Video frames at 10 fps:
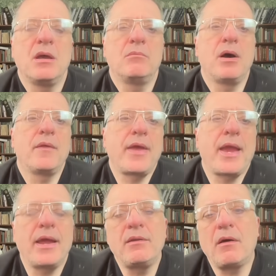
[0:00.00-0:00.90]
by the
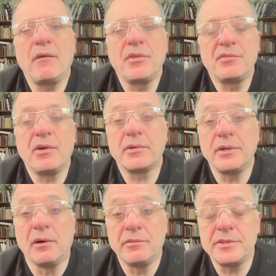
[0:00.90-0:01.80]
head of the Foreign
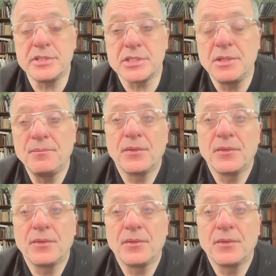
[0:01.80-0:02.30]
Office.